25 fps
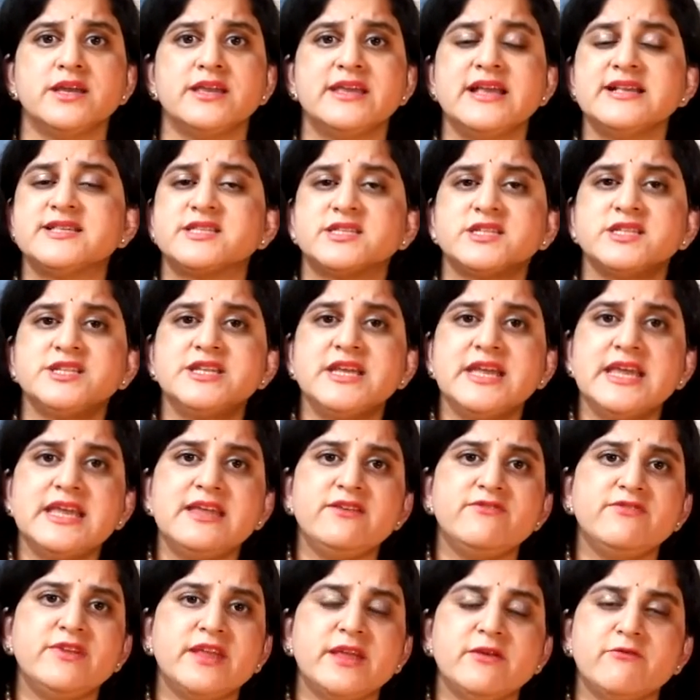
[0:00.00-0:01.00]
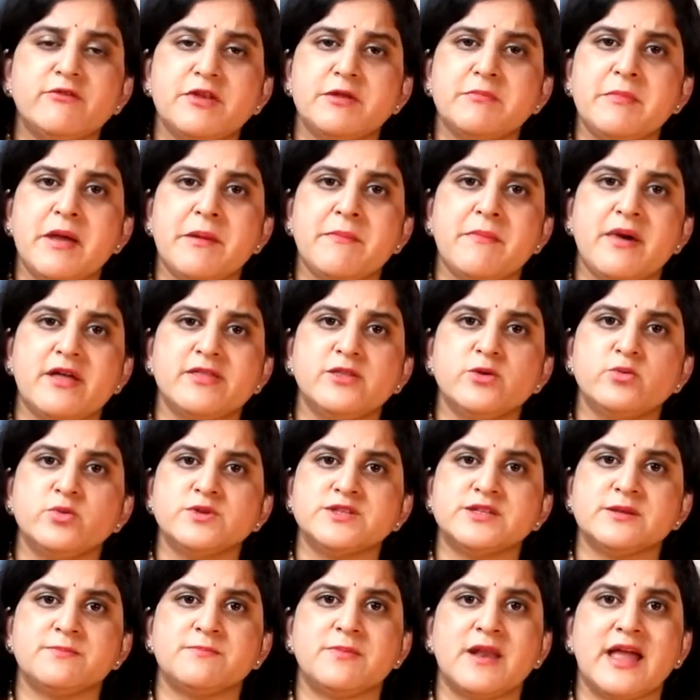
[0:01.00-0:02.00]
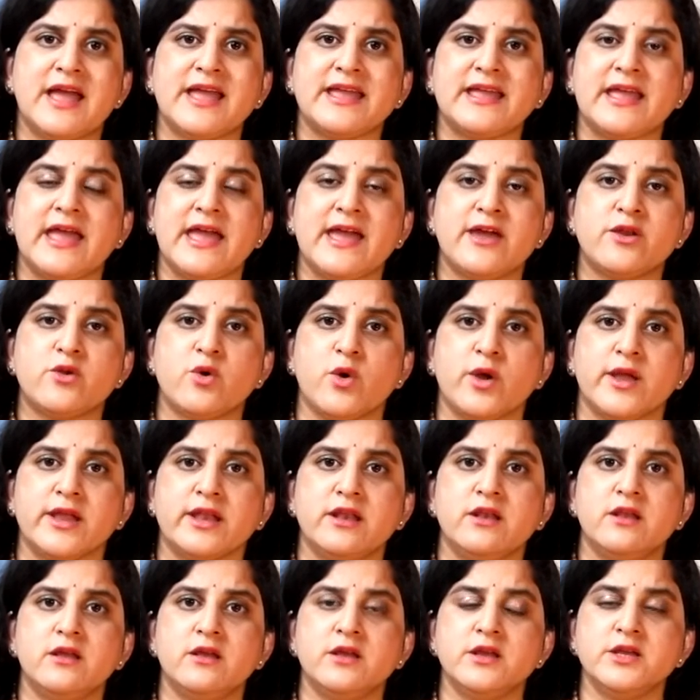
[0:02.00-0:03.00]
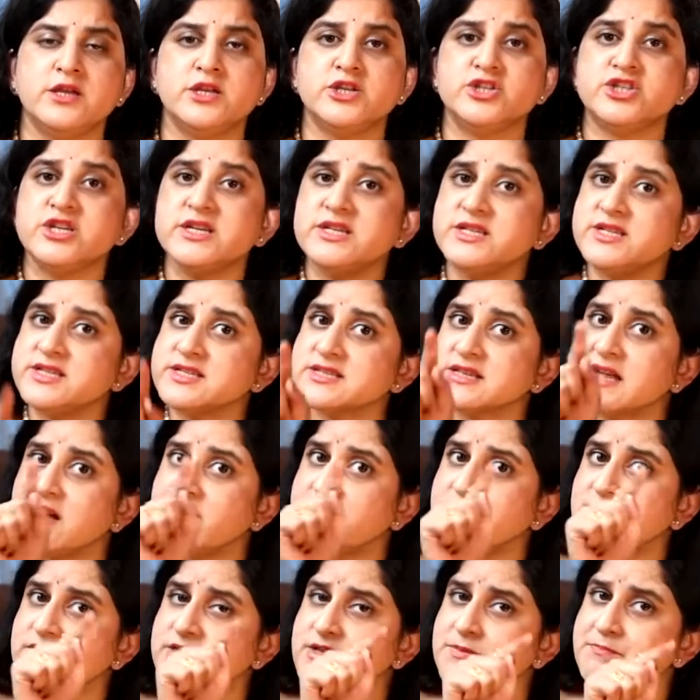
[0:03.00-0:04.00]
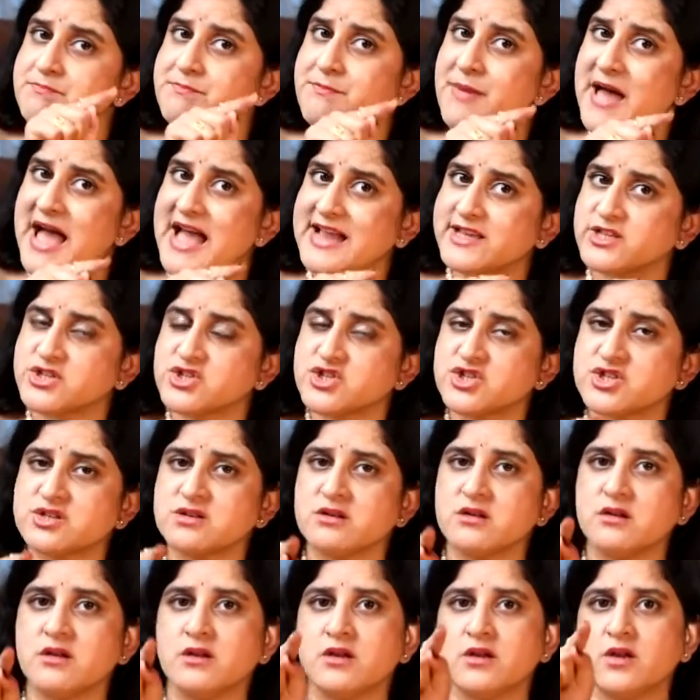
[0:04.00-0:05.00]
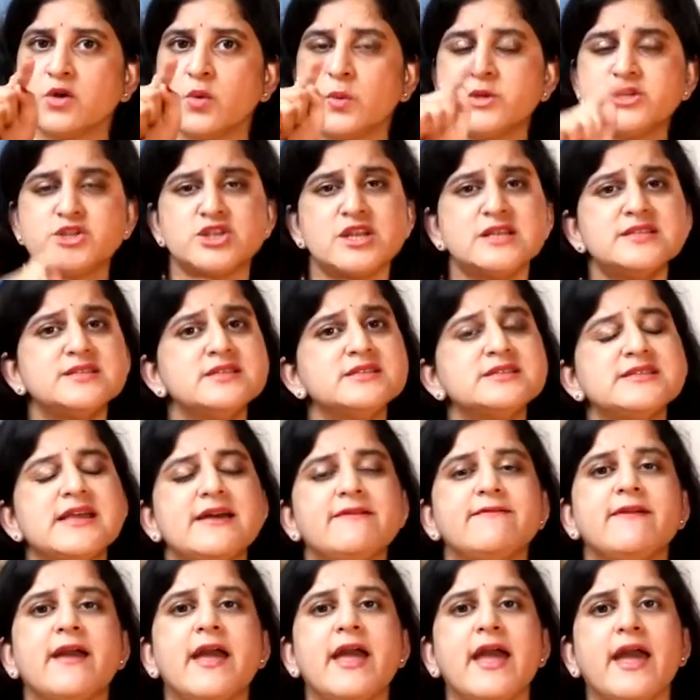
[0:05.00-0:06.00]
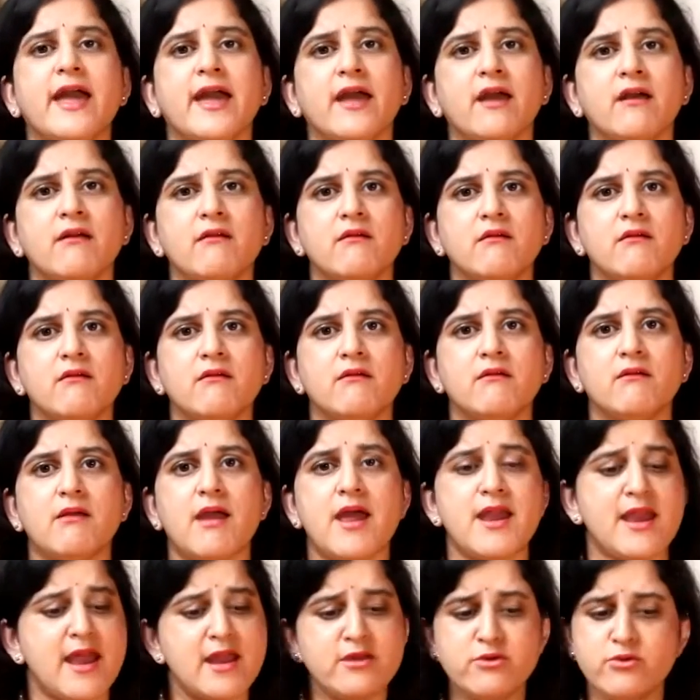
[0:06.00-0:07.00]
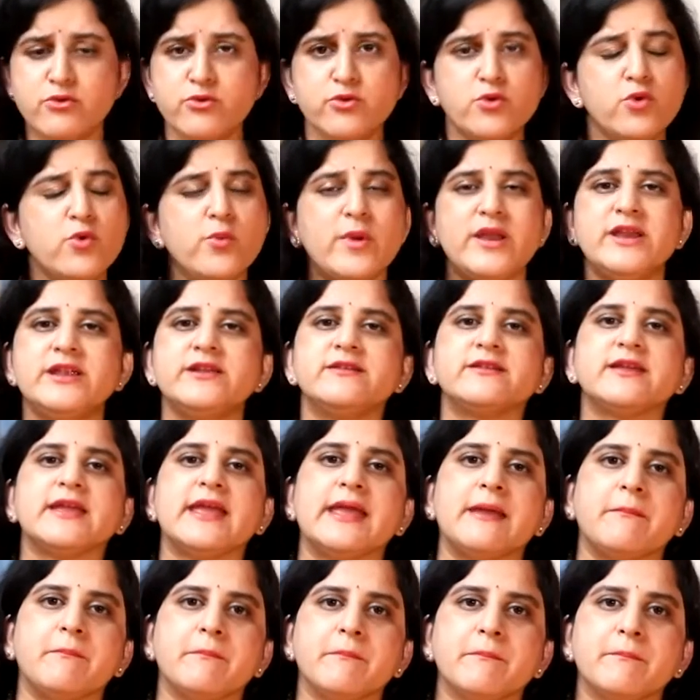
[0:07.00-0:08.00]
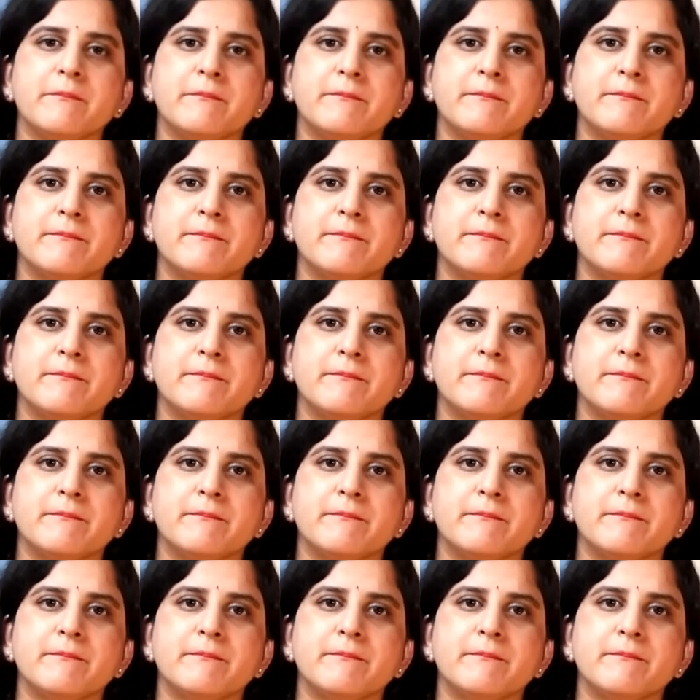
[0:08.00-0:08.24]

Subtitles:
yesterday evening when my mother was applying hair oil, she discovered a patch which doesn't have hair and I don't know when it came."